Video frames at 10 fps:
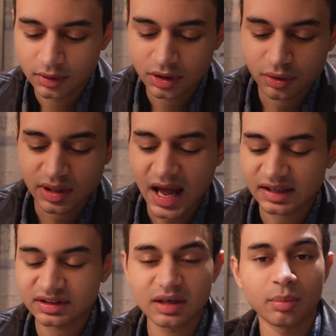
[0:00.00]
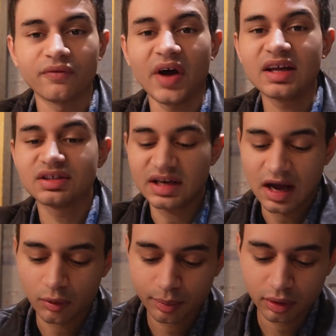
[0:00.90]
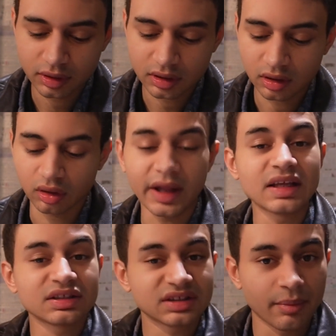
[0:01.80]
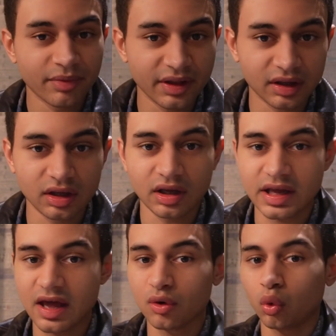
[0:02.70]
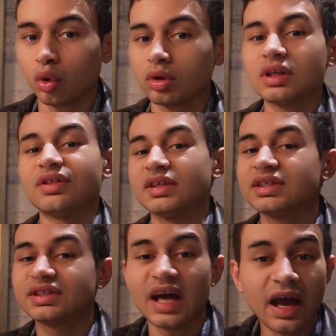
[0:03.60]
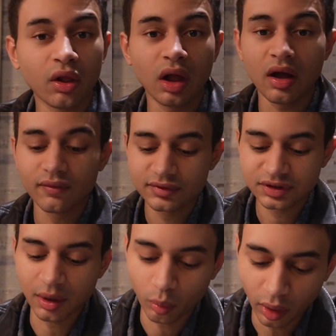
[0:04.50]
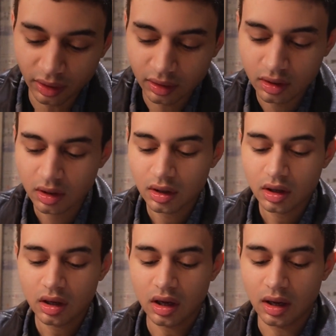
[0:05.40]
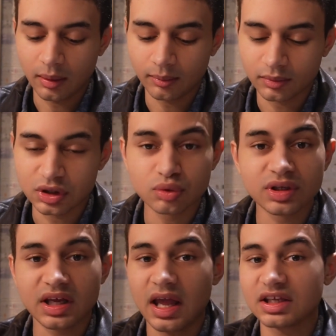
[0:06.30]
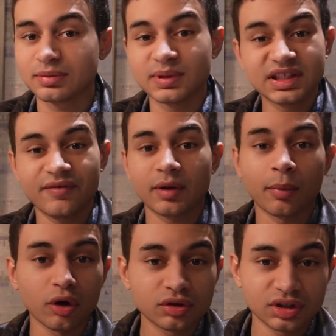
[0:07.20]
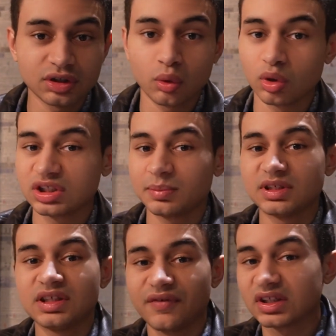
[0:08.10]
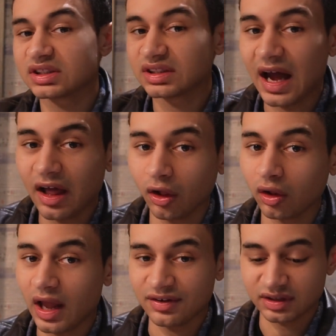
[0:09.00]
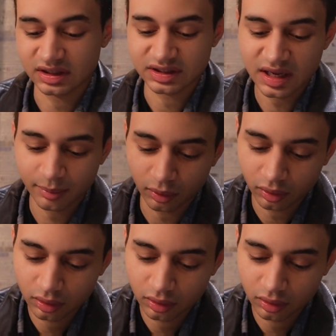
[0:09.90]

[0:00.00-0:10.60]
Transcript: You can ask that it provides an output like something, again, or in the style of someone, using a specific person or a specific style as an example.